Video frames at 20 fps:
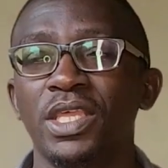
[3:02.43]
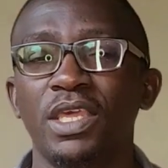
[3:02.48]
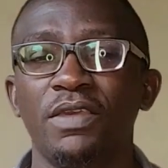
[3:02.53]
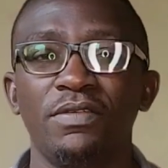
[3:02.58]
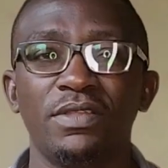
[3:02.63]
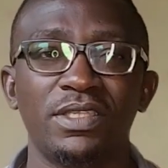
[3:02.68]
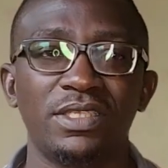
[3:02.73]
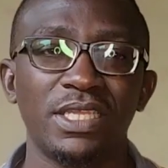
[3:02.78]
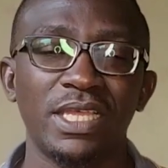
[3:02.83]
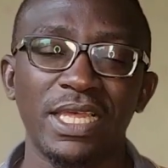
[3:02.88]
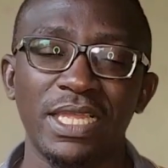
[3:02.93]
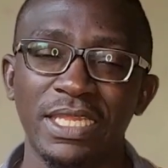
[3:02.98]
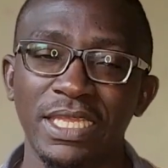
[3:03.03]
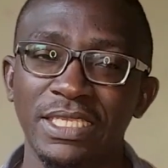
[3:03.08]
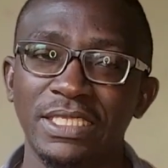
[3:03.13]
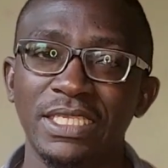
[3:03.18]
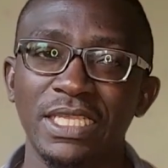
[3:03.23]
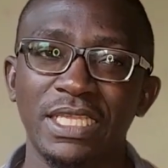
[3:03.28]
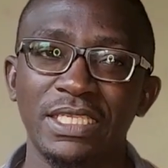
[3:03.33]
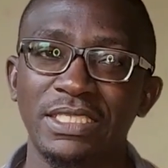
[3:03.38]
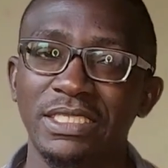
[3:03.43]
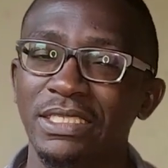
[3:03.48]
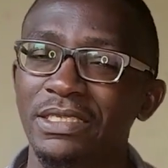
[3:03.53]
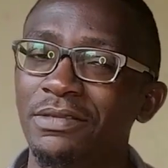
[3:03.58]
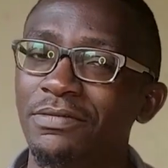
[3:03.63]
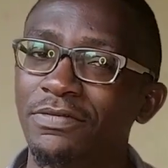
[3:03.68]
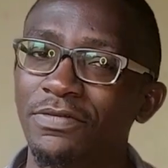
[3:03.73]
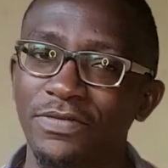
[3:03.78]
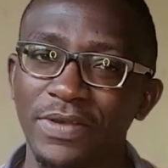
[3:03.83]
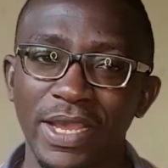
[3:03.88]
If it's an SSD,
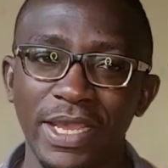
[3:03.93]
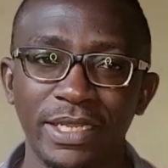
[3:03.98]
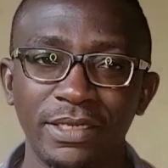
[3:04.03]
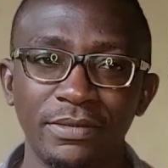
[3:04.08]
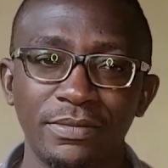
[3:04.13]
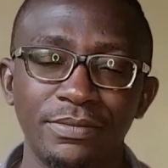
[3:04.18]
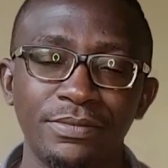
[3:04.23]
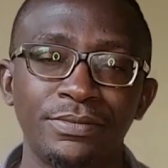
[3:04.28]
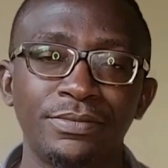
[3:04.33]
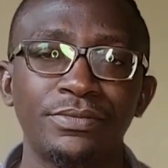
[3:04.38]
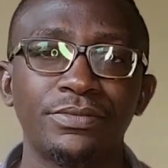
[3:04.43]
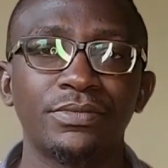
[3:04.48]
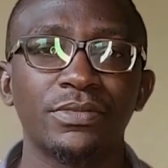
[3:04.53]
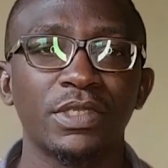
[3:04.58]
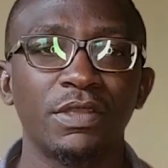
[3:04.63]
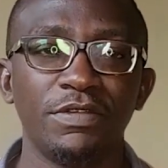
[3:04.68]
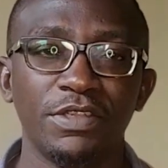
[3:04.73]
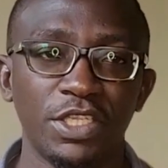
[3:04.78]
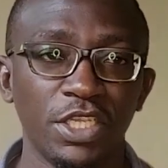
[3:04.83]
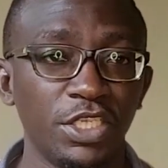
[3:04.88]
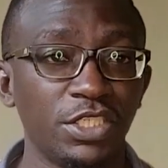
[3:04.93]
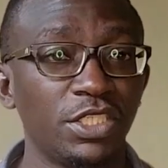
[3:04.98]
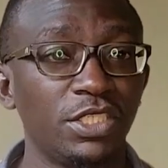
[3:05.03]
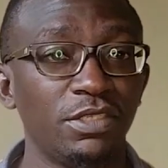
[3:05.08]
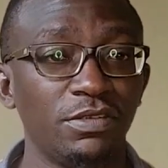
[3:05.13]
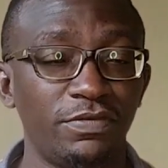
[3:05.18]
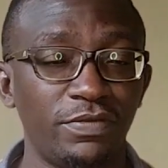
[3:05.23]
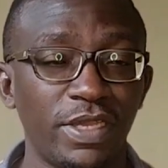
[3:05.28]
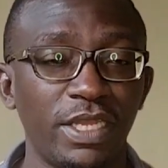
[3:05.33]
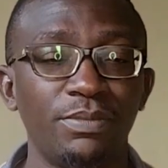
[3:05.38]
fine. If it's
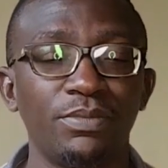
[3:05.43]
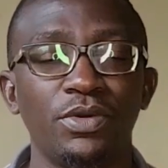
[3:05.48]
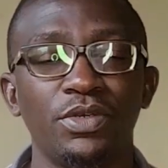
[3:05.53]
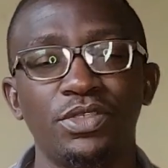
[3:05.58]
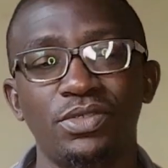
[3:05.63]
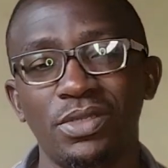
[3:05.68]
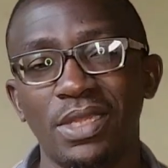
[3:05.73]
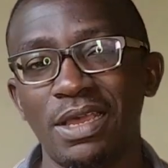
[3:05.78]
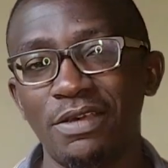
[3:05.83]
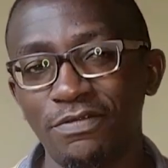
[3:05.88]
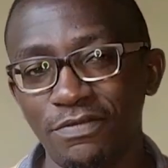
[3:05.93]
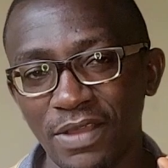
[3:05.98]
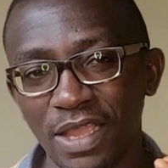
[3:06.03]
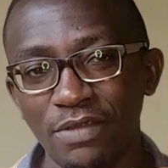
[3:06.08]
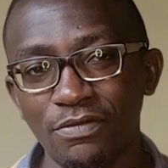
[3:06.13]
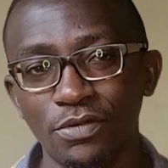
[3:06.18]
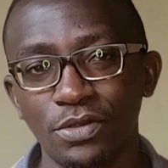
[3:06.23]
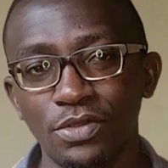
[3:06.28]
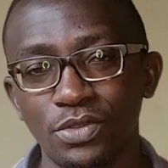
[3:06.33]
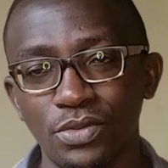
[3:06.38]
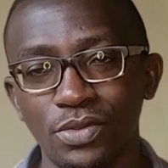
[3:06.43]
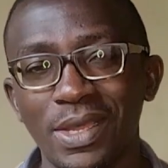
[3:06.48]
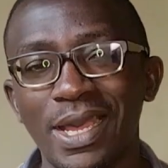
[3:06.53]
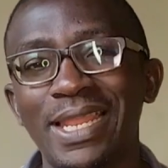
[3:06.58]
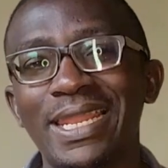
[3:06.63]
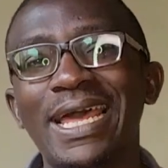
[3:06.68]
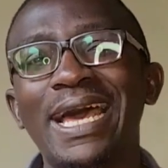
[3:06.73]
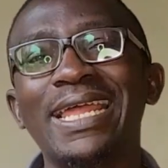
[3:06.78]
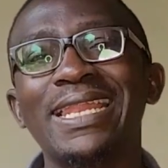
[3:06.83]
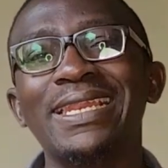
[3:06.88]
HD, fine, but it should have 512
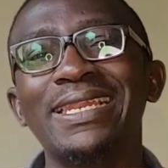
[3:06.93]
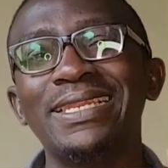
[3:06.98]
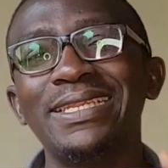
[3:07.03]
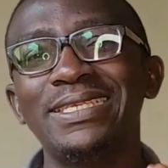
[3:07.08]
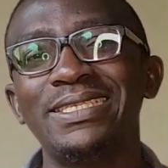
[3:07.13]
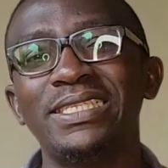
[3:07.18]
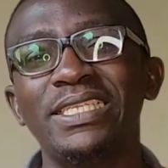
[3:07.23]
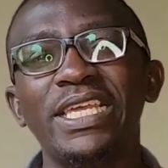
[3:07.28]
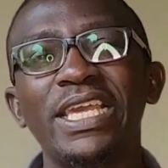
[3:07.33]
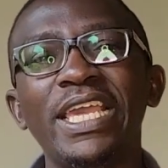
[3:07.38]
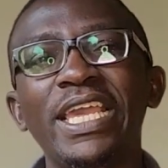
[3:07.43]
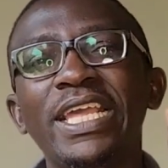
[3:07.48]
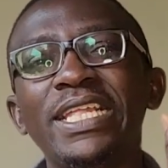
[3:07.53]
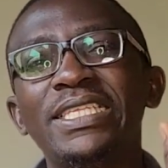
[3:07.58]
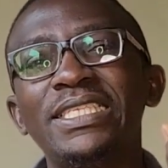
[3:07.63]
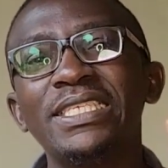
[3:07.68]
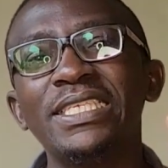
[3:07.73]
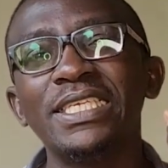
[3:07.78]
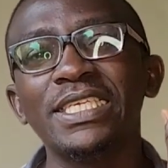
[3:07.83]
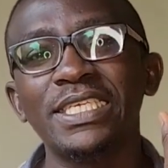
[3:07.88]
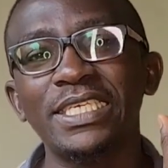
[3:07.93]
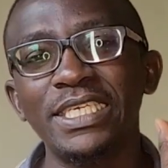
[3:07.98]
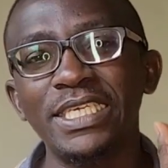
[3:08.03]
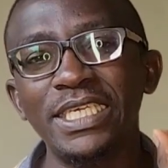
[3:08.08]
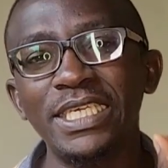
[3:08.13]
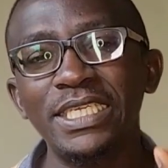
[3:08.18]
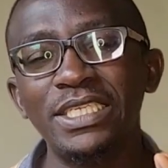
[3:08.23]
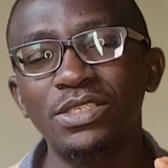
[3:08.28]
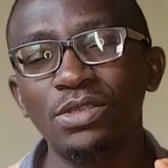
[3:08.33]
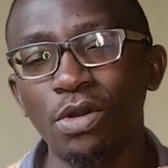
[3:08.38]
and at least 8
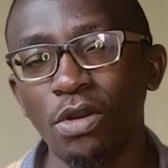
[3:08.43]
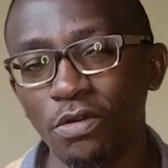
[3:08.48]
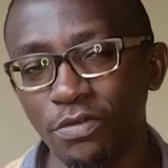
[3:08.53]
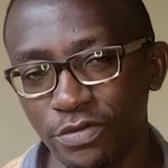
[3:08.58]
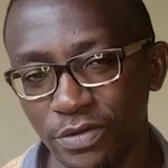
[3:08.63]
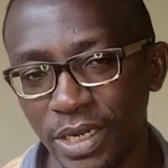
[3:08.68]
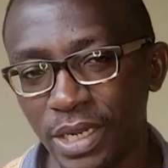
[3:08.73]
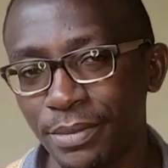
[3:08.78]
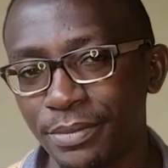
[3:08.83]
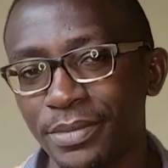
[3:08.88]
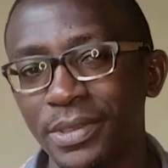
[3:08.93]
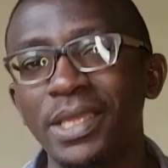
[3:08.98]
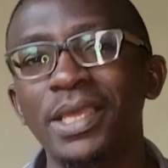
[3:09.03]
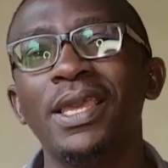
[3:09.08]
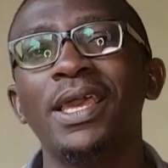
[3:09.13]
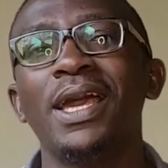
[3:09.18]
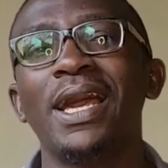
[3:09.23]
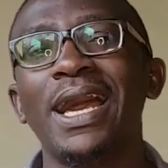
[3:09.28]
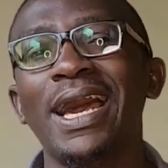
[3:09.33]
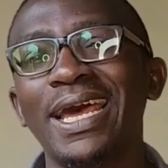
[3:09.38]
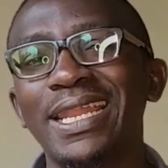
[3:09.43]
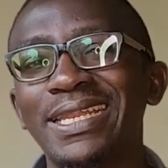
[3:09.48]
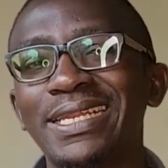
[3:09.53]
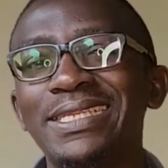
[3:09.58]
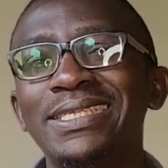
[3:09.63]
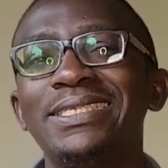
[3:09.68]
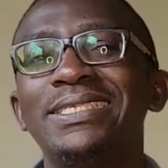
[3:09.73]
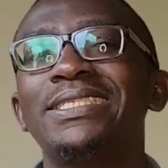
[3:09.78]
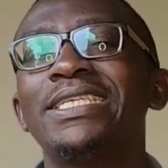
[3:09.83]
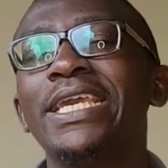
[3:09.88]
gigs of RAM. At
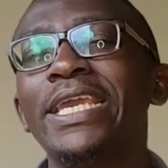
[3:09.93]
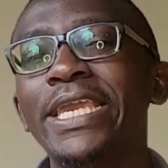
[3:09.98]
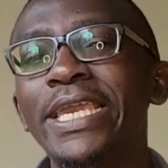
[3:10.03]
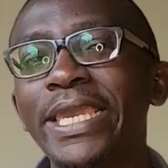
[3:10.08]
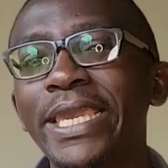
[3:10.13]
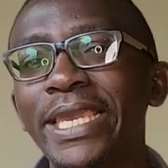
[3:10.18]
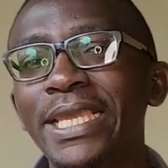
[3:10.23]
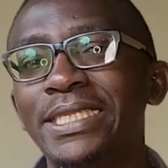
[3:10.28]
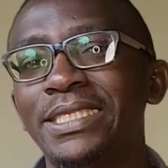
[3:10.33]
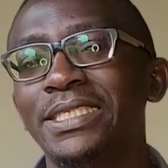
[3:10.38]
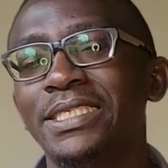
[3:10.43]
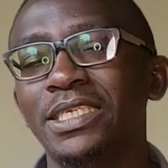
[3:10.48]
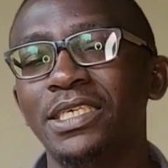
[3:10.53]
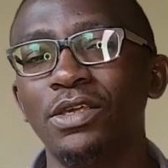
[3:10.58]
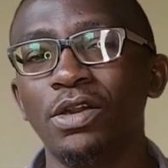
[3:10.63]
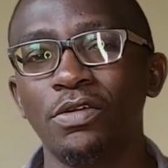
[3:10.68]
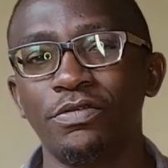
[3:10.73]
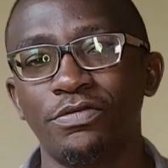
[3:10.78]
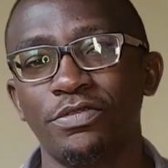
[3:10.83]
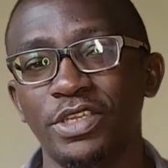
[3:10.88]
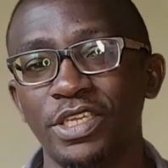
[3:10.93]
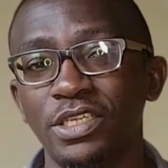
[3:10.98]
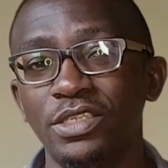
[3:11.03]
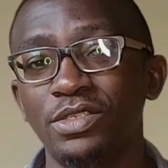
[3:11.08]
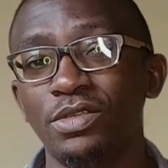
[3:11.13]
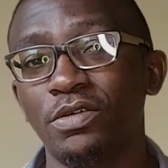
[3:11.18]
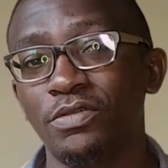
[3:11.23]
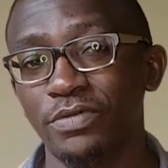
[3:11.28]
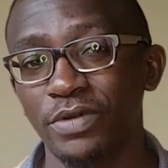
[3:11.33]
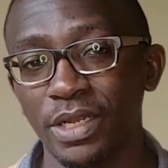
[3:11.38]
least 8
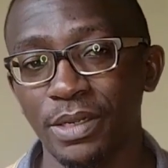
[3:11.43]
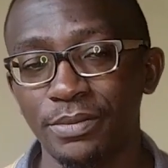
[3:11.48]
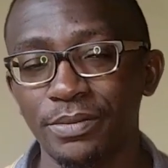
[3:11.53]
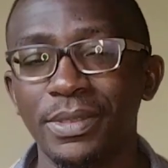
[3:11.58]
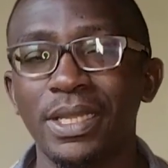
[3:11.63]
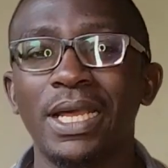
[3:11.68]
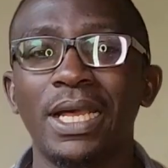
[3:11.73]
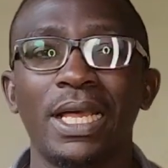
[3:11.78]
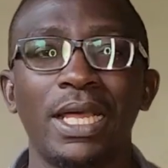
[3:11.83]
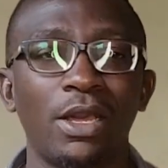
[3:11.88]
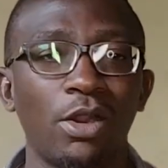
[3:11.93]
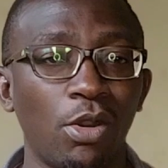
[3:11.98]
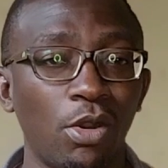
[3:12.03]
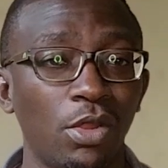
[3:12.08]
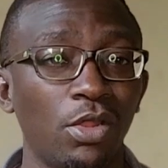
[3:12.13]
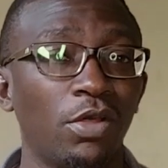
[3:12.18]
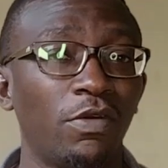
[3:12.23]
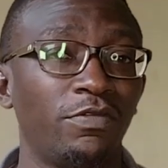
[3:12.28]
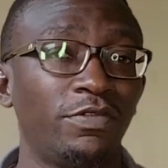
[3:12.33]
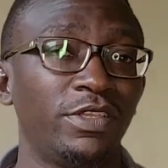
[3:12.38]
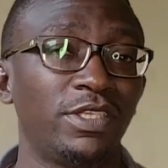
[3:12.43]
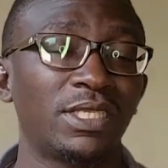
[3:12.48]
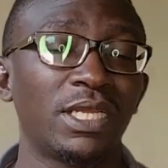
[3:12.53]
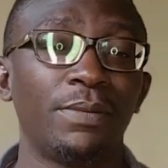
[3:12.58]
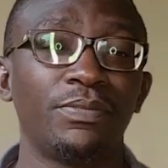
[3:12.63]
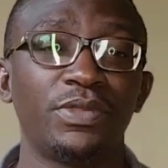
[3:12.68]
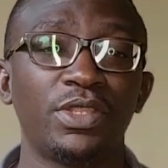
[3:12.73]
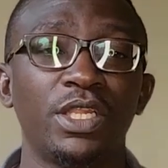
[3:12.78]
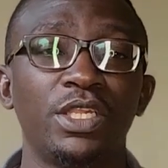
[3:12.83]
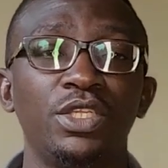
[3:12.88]
gigs of RAM. All of this
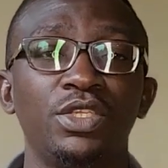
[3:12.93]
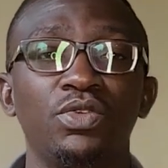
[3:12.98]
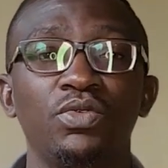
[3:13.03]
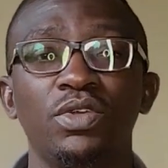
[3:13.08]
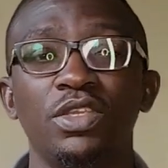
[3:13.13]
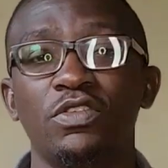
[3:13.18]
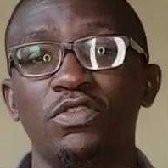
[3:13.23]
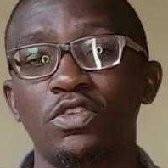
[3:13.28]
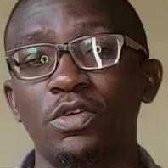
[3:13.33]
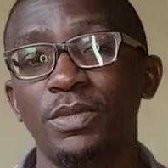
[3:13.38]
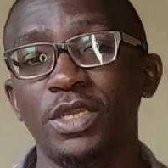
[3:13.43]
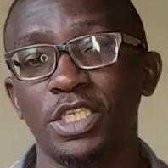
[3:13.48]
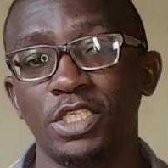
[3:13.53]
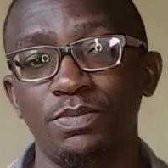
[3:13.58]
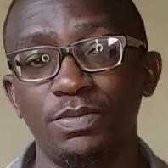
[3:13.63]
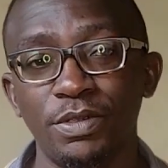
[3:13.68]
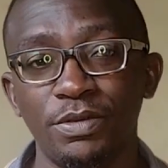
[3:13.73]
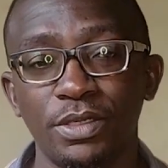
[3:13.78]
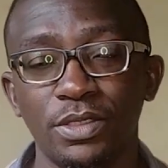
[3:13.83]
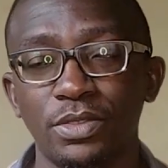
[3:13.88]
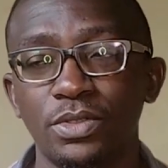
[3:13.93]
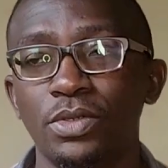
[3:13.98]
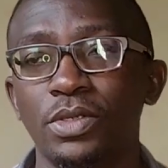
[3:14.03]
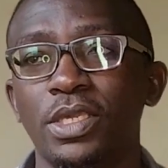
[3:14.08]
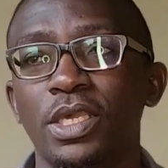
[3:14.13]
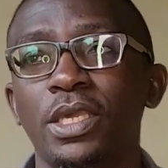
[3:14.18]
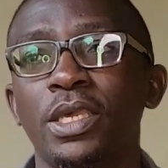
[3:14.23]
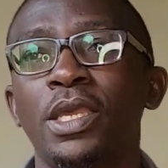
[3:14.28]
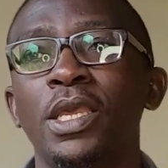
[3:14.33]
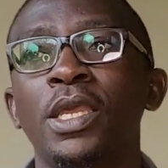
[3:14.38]
I'm telling you is from experience,
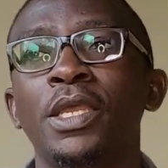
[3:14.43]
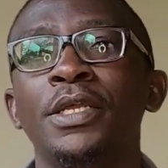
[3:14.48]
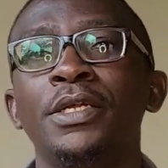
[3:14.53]
okay.